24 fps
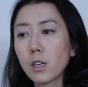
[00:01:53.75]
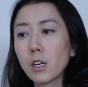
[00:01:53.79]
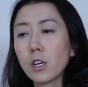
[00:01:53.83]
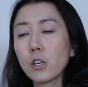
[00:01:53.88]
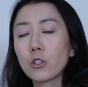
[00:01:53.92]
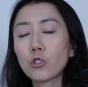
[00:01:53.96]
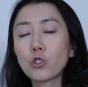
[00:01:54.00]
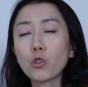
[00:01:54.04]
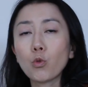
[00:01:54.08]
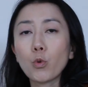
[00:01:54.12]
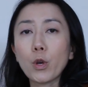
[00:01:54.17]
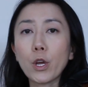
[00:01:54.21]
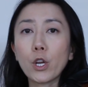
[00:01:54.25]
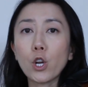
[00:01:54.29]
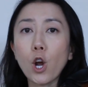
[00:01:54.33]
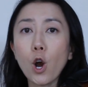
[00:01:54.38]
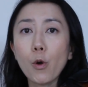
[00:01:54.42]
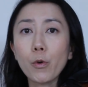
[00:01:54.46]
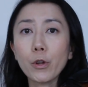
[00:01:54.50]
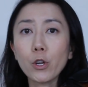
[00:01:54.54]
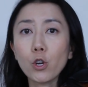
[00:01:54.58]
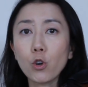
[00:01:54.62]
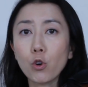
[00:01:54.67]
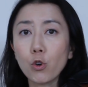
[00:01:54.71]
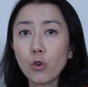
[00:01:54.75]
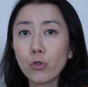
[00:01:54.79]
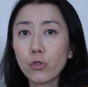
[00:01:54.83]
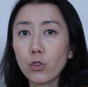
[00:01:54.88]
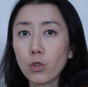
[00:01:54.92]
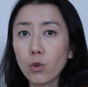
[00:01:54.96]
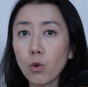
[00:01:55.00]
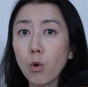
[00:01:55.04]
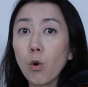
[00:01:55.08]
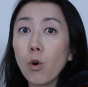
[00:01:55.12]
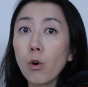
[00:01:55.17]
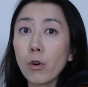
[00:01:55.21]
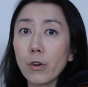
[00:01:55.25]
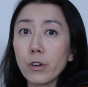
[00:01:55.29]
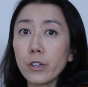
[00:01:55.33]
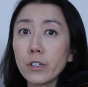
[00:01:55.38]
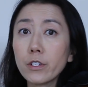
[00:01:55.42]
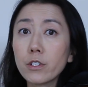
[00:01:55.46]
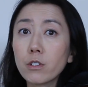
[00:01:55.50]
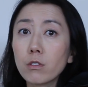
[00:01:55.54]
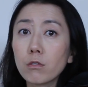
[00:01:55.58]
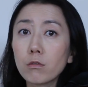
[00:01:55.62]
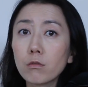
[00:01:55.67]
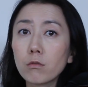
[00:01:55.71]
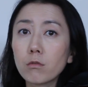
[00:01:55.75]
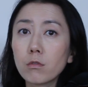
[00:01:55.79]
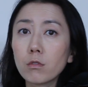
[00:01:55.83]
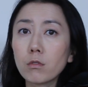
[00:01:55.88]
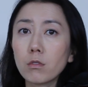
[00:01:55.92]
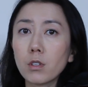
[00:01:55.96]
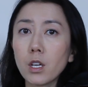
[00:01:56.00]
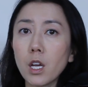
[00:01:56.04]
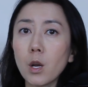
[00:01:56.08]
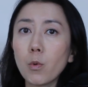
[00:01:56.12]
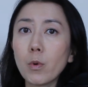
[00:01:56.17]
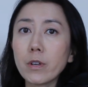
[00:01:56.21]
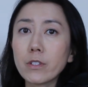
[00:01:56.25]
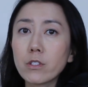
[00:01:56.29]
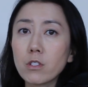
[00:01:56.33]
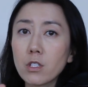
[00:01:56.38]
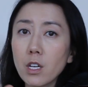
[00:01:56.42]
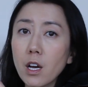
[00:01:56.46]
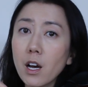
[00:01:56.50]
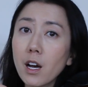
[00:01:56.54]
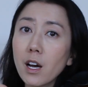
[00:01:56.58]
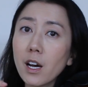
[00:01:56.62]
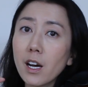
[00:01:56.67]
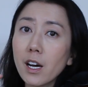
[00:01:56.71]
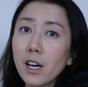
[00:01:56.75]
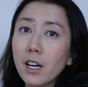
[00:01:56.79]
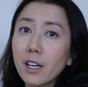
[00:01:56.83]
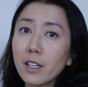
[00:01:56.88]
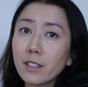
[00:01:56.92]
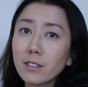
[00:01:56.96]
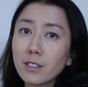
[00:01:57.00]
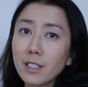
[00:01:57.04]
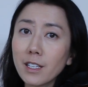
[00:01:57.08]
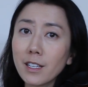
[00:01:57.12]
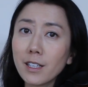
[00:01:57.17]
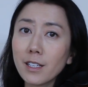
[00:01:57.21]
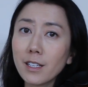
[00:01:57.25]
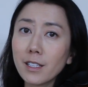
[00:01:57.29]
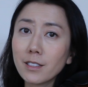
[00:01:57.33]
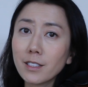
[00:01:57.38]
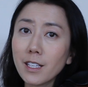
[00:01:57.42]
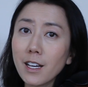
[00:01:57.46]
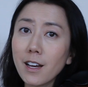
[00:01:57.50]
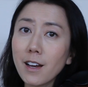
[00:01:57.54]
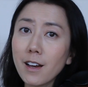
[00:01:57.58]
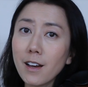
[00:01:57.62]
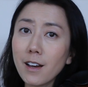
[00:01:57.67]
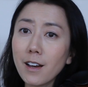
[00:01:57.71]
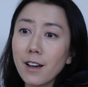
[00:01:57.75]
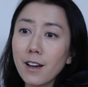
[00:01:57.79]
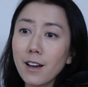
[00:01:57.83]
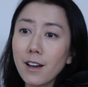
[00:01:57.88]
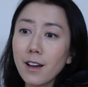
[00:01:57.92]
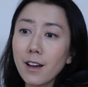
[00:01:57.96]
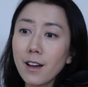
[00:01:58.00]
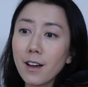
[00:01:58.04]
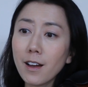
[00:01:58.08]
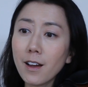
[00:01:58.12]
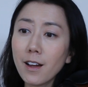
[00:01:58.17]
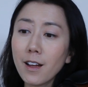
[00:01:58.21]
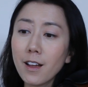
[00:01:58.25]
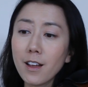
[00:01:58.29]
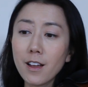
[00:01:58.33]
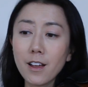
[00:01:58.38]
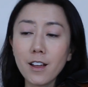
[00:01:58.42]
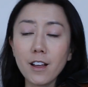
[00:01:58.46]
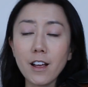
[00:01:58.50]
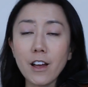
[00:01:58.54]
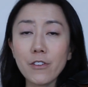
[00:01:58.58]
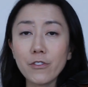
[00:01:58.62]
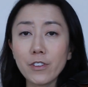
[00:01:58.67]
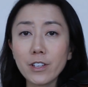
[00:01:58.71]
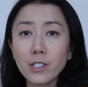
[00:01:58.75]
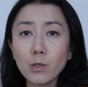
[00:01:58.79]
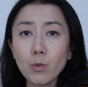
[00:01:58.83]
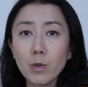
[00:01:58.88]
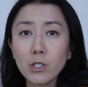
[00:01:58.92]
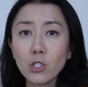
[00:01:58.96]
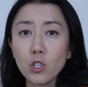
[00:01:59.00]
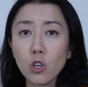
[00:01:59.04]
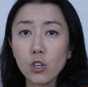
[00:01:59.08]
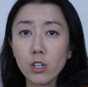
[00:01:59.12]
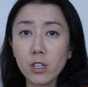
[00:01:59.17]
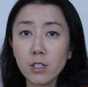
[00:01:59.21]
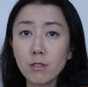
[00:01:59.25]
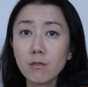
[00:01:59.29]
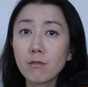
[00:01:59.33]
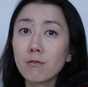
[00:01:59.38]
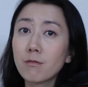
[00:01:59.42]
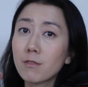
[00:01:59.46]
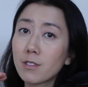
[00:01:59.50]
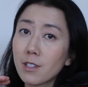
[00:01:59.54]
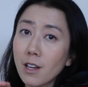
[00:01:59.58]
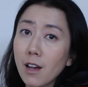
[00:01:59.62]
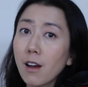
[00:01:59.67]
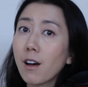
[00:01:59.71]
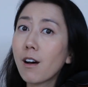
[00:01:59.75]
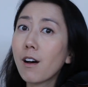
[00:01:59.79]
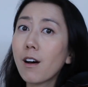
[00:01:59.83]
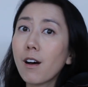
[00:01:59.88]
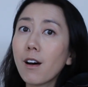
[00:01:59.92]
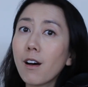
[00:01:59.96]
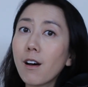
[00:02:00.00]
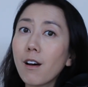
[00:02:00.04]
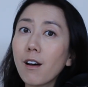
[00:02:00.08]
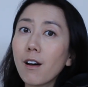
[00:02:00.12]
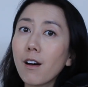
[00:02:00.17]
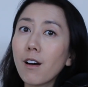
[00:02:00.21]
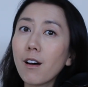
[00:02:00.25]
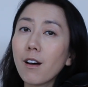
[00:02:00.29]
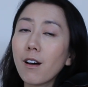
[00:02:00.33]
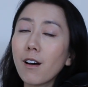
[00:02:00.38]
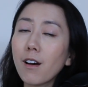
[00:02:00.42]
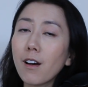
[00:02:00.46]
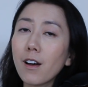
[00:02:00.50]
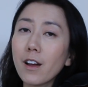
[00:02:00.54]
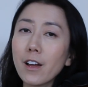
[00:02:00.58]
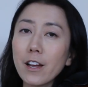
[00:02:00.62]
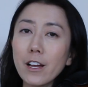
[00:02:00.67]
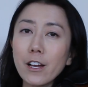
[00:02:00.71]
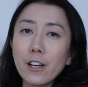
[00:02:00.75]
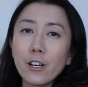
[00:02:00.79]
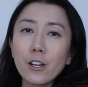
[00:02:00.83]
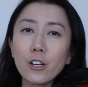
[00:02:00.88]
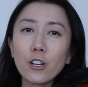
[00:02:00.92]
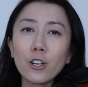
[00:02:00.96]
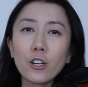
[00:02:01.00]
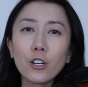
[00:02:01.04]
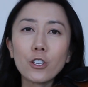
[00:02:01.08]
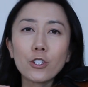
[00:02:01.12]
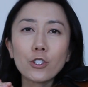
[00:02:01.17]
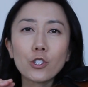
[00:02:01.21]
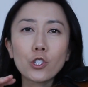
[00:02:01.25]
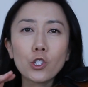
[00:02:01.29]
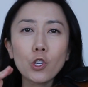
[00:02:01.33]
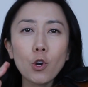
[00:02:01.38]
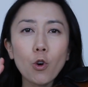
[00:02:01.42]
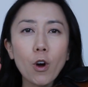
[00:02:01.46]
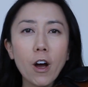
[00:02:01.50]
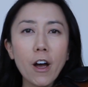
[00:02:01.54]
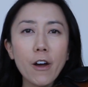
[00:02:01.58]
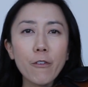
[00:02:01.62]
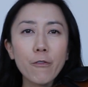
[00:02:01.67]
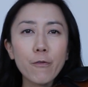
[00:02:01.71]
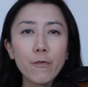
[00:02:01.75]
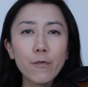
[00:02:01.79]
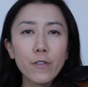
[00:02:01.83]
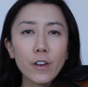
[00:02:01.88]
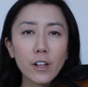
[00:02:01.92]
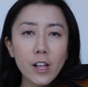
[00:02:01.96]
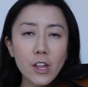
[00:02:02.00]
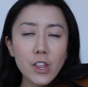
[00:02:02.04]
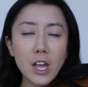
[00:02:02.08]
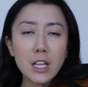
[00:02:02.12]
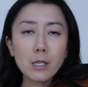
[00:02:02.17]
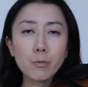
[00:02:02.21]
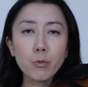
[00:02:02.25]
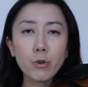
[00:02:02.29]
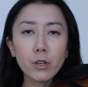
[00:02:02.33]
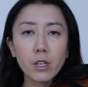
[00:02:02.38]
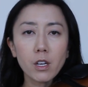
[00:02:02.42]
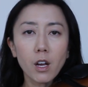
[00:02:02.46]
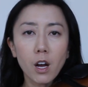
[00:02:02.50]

So we had already heard the chord. It was da da da, and this one started da. So I feel like that's pretty